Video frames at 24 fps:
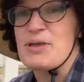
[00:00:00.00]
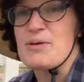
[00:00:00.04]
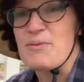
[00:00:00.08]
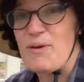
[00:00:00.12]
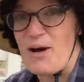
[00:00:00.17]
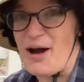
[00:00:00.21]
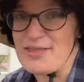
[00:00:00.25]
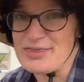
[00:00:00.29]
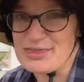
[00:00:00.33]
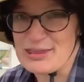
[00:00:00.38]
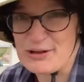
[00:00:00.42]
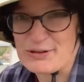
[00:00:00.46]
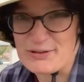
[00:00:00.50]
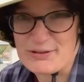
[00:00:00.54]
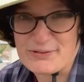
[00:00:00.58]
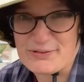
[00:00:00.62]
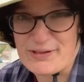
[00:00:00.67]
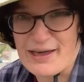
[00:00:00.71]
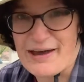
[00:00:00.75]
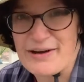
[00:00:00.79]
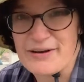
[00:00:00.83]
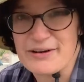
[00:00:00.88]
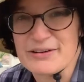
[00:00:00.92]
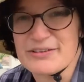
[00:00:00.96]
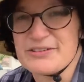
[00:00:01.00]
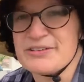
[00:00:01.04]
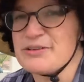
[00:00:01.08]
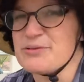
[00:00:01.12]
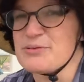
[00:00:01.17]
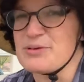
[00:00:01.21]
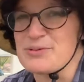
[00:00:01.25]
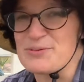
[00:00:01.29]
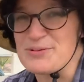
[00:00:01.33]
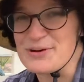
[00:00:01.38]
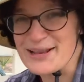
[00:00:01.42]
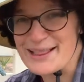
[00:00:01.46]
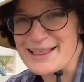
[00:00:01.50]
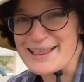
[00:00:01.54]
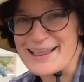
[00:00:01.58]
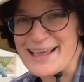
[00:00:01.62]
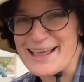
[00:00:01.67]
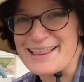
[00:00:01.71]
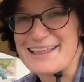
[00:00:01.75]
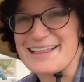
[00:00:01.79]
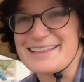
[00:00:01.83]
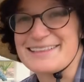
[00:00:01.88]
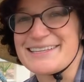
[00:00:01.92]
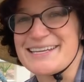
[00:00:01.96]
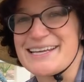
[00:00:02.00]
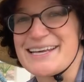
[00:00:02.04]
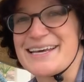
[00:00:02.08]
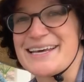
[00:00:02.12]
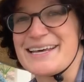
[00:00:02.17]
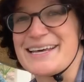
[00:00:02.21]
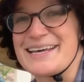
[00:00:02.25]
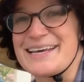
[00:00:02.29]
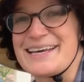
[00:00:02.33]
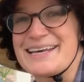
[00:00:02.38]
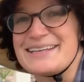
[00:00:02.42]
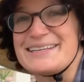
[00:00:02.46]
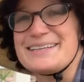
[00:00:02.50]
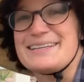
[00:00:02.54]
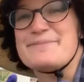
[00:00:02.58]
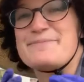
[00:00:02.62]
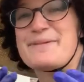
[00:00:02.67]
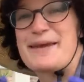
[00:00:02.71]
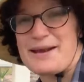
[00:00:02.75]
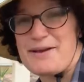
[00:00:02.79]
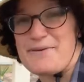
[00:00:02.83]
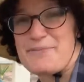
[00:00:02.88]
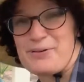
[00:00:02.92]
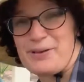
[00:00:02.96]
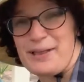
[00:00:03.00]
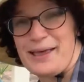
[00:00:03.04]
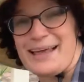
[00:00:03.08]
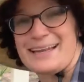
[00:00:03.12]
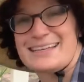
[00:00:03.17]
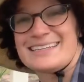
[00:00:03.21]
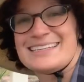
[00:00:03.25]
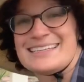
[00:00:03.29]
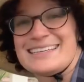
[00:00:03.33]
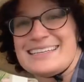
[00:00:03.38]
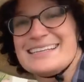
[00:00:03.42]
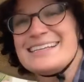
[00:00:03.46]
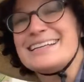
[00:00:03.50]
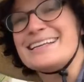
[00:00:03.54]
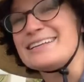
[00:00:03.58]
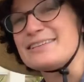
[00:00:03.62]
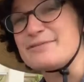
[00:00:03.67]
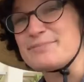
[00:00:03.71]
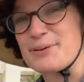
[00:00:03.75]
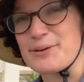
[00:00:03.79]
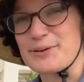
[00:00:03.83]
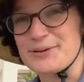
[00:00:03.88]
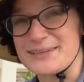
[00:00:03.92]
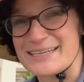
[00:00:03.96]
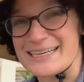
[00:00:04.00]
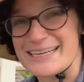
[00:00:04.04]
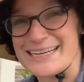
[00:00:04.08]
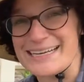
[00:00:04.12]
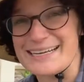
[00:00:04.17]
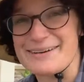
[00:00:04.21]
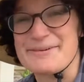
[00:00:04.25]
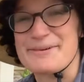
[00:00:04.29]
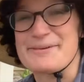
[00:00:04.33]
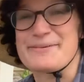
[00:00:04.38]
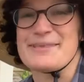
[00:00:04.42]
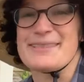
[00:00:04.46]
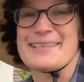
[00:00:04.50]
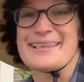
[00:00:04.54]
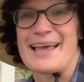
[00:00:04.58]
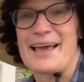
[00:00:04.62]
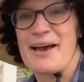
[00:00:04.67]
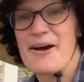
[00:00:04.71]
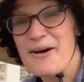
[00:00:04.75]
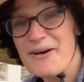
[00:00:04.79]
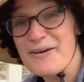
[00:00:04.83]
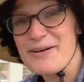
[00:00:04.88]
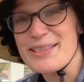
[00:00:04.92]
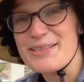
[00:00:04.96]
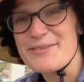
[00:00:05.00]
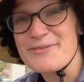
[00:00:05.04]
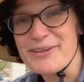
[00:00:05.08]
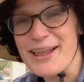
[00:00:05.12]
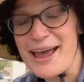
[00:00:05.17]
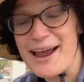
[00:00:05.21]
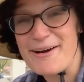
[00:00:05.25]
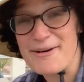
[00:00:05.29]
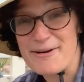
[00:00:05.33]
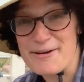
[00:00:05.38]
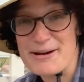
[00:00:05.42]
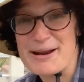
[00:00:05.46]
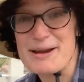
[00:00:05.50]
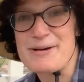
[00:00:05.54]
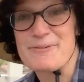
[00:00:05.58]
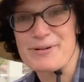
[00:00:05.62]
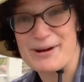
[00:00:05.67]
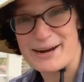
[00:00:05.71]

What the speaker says: want those flowers. We wouldn't say that the tomato plant is bolting. We would say, oh, it's flowering, we're